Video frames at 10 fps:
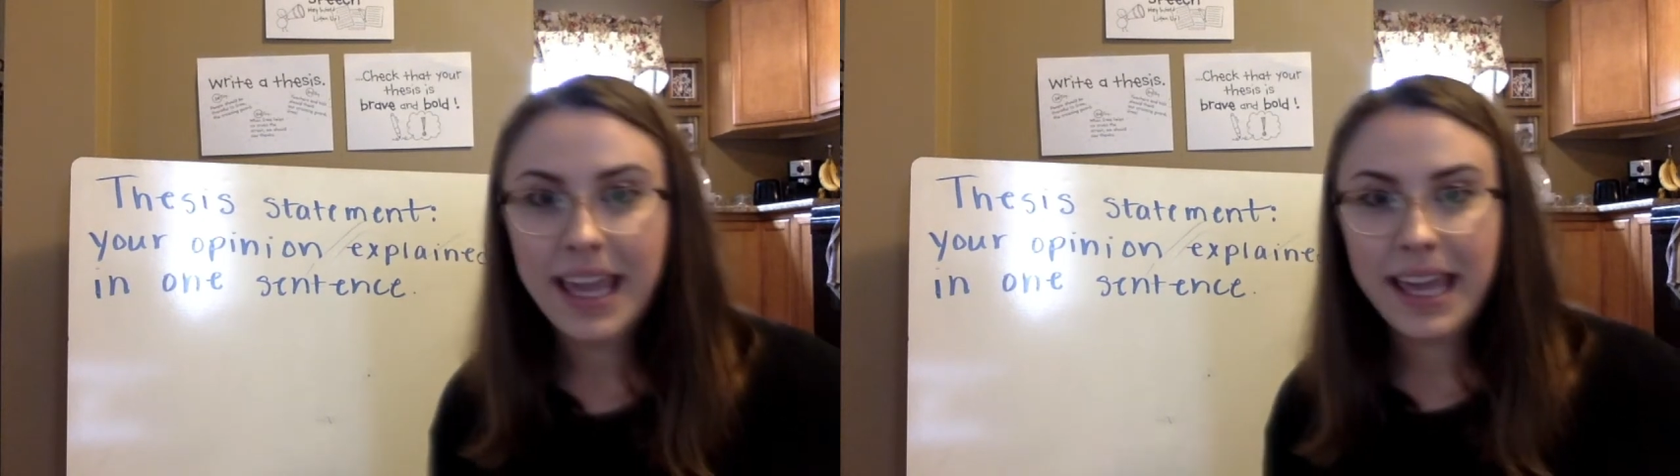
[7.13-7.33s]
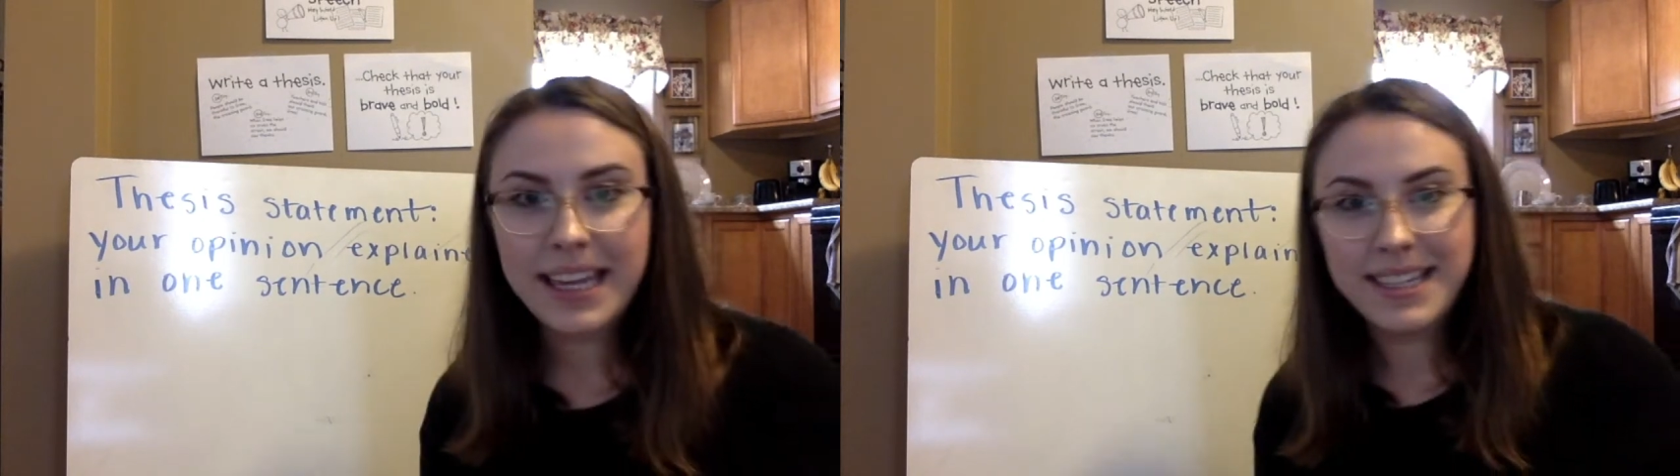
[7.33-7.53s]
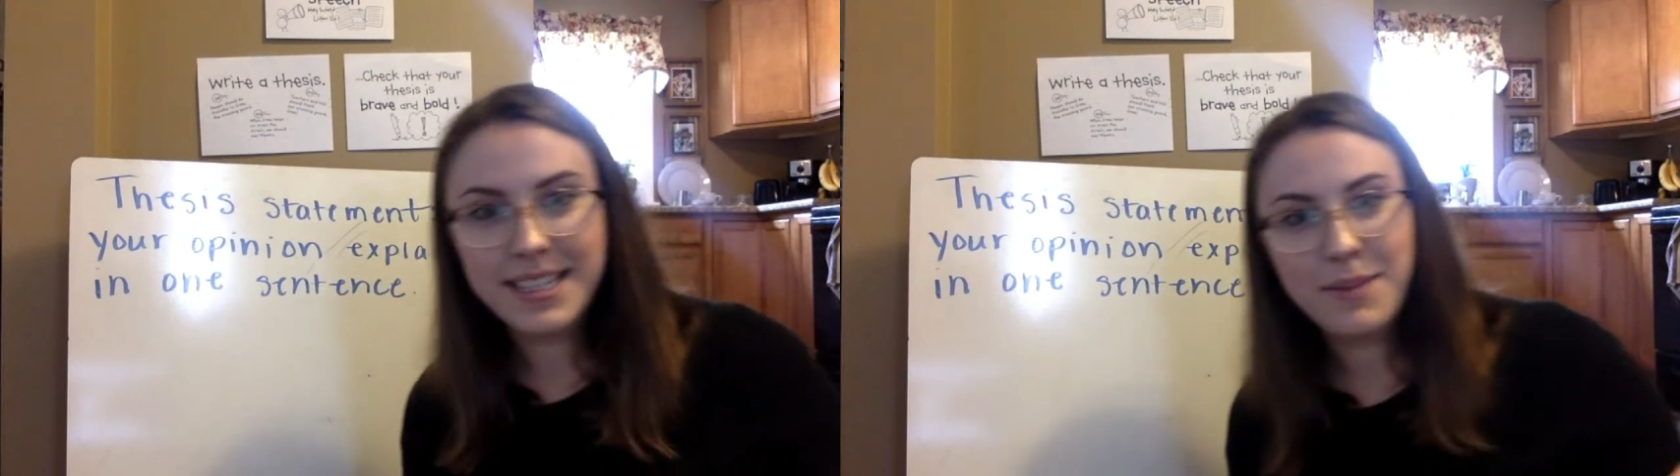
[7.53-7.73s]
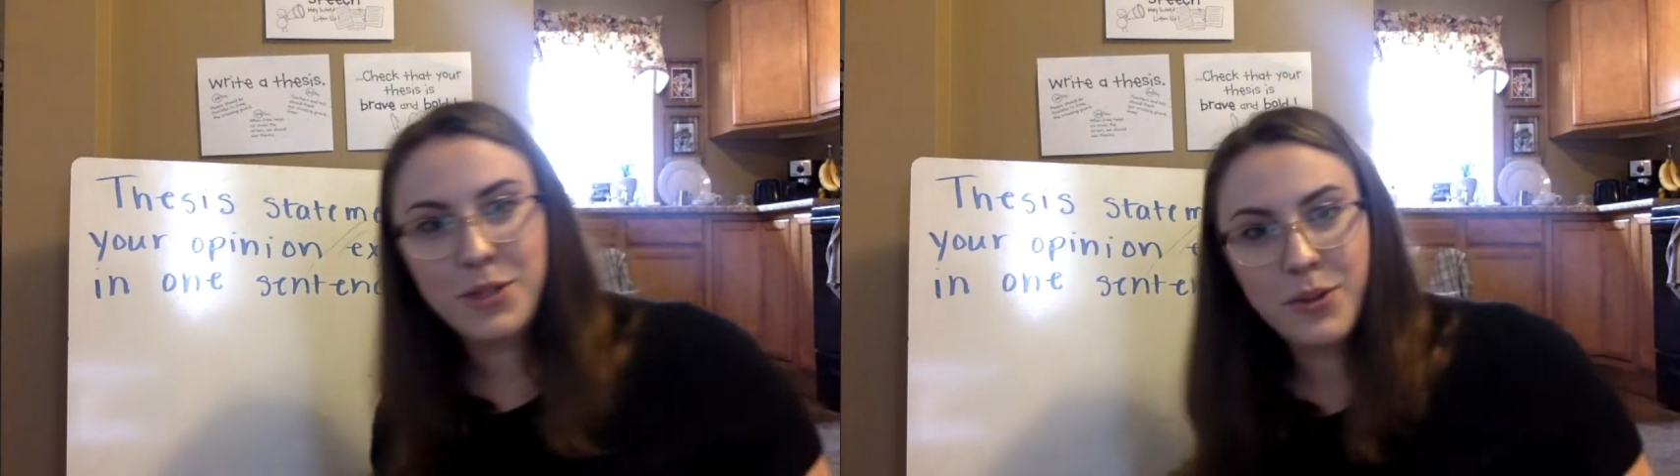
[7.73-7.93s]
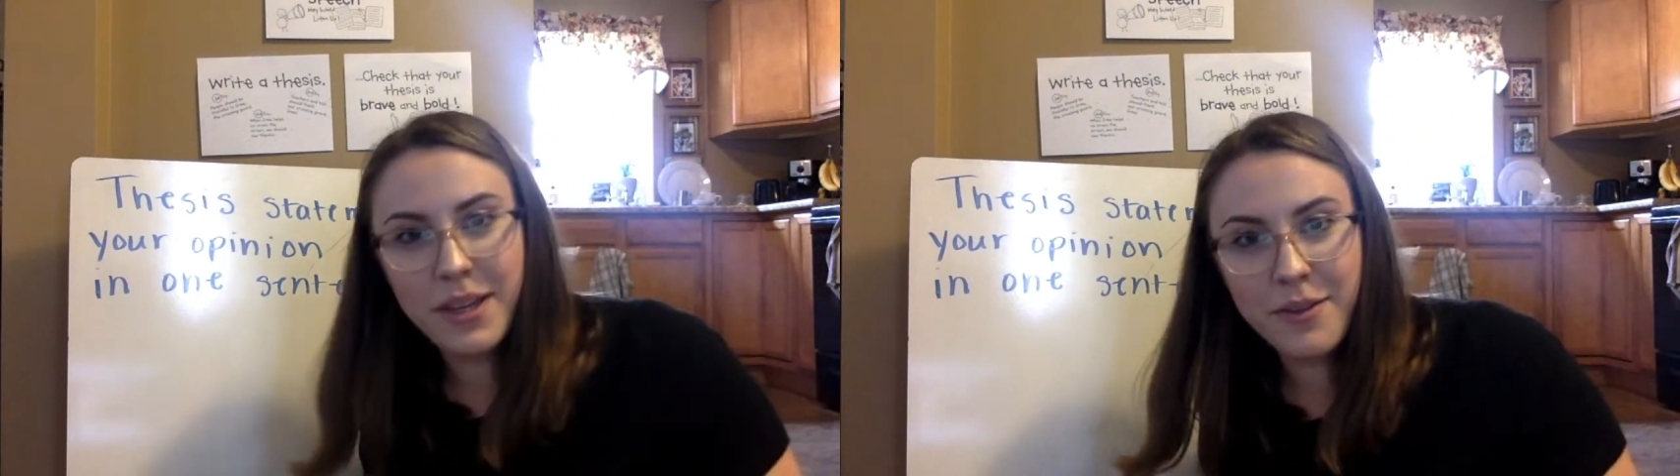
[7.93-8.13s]
and I'm
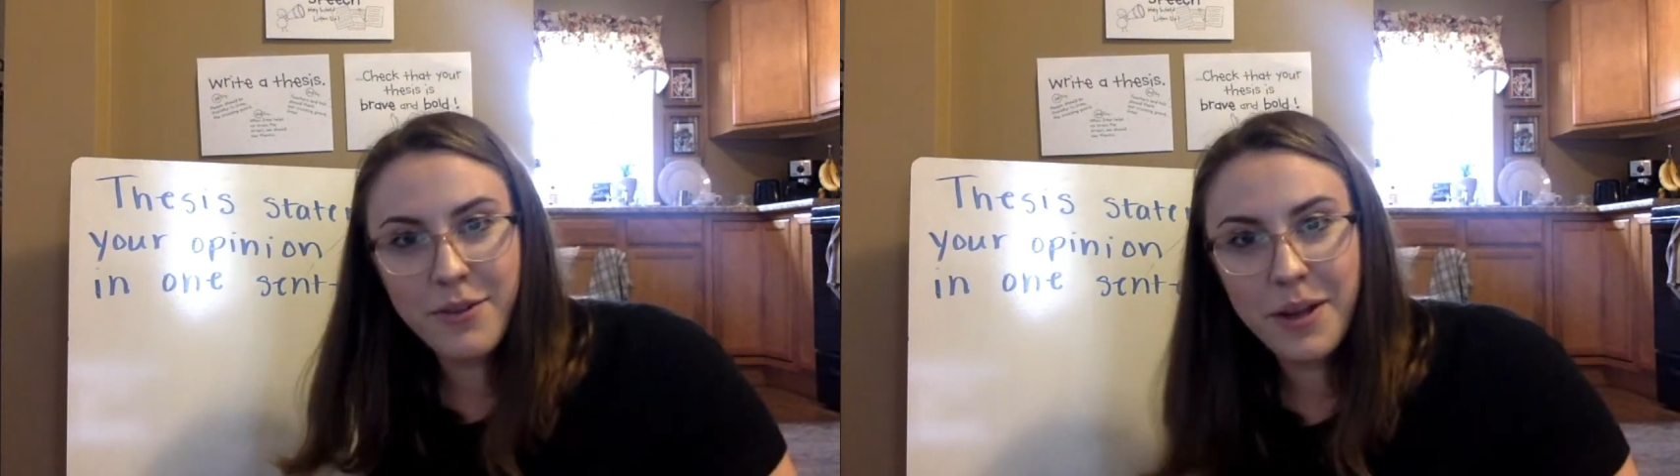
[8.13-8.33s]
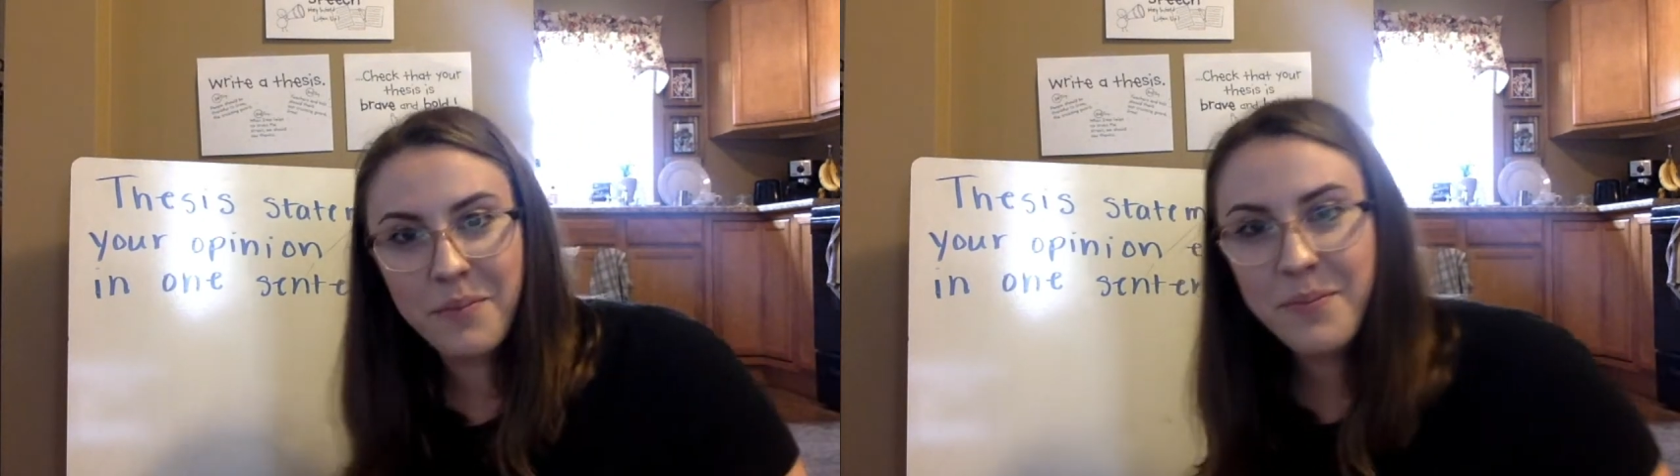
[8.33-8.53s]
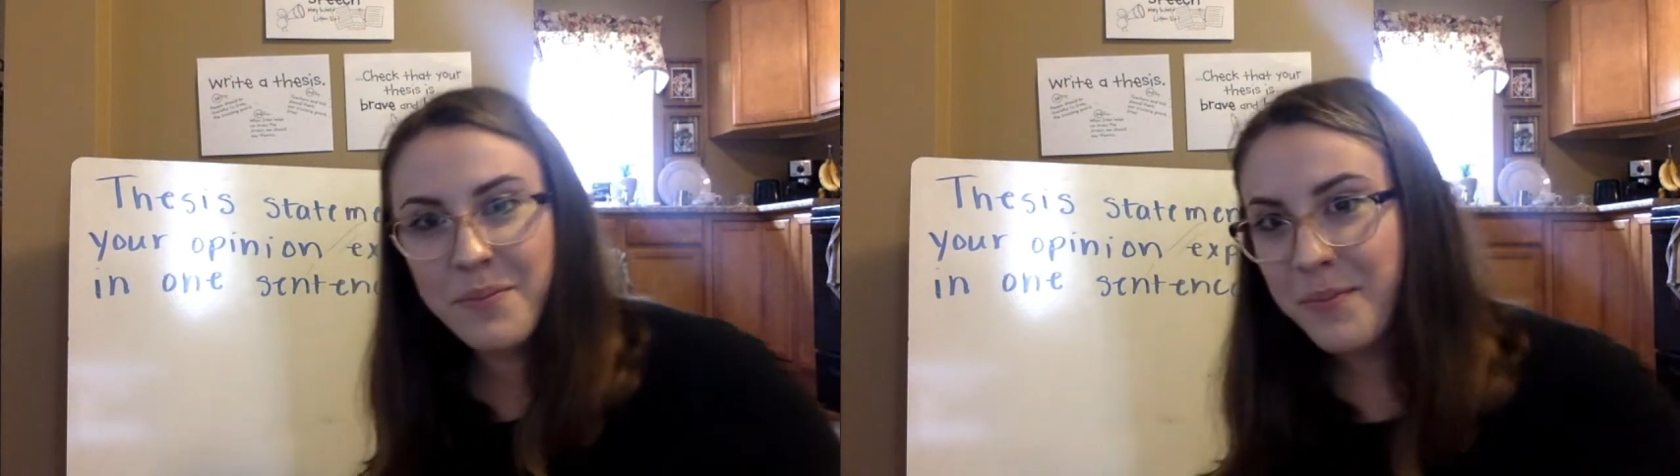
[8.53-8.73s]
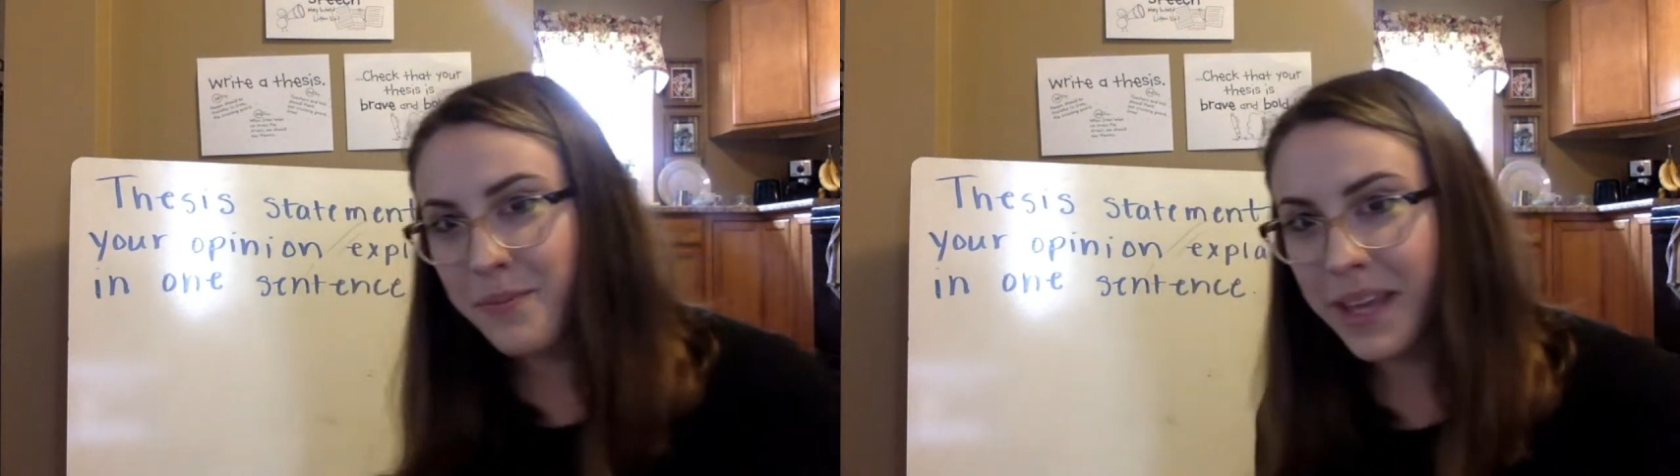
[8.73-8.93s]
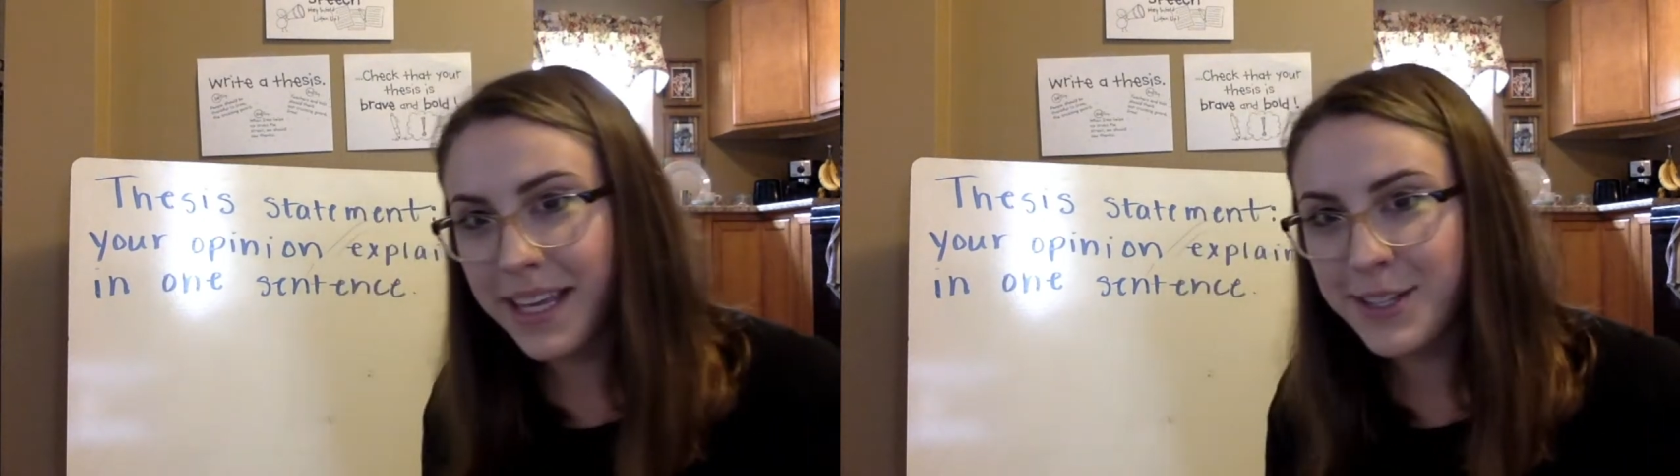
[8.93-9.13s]
doing it from
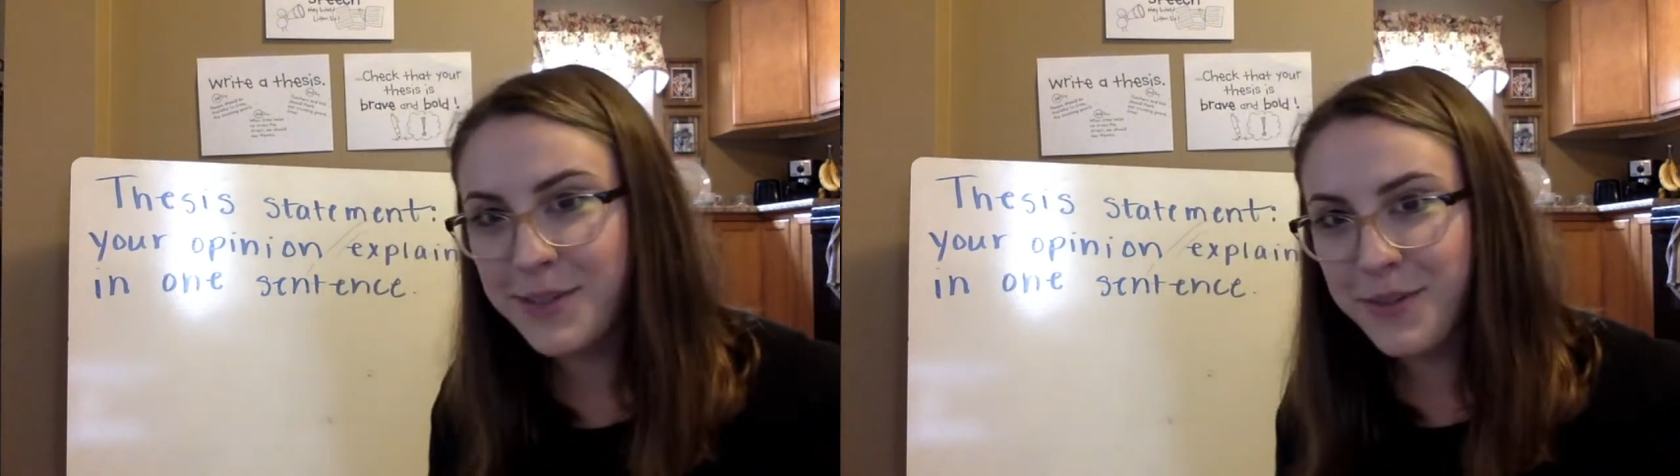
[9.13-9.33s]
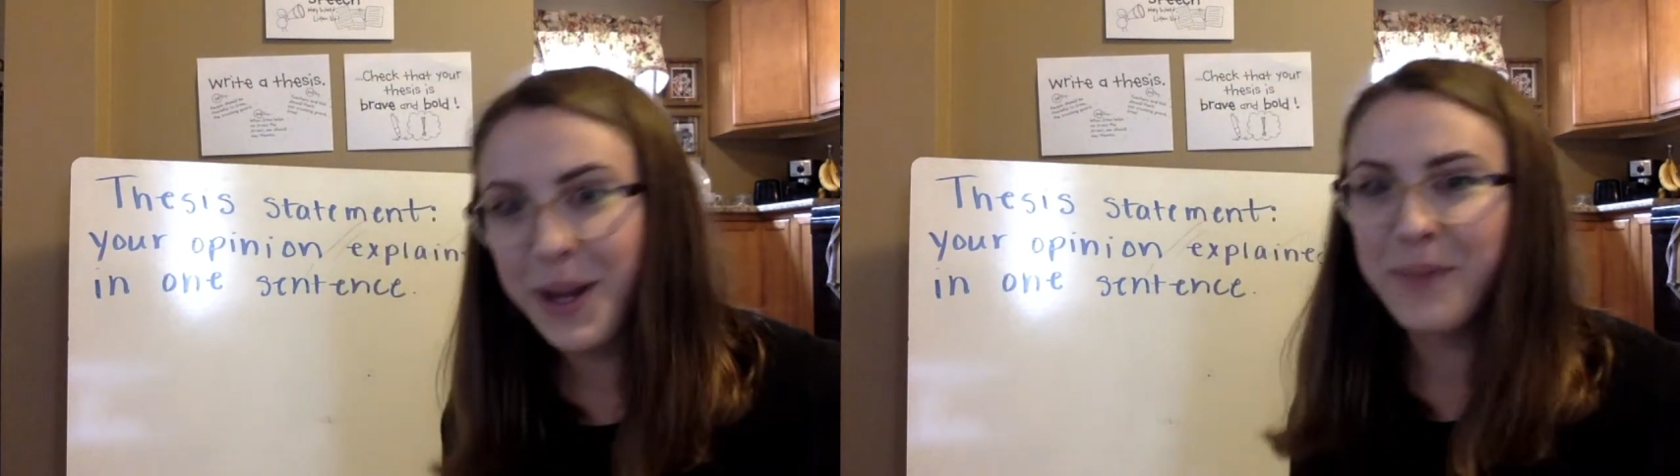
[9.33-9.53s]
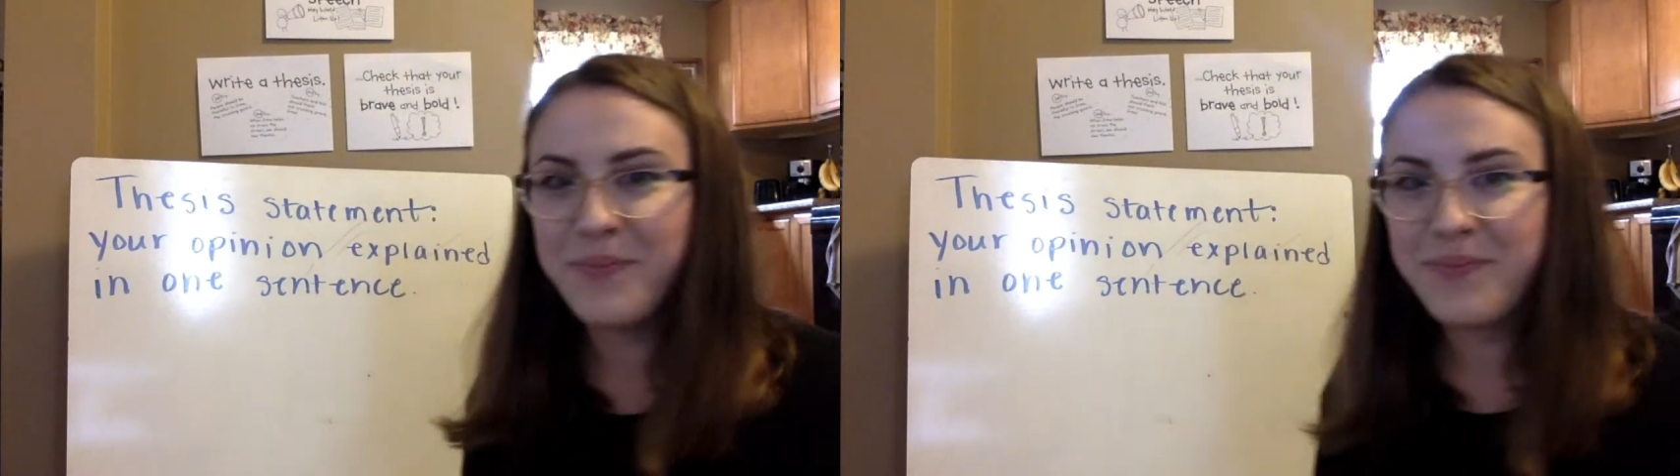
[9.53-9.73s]
my kitchen floor.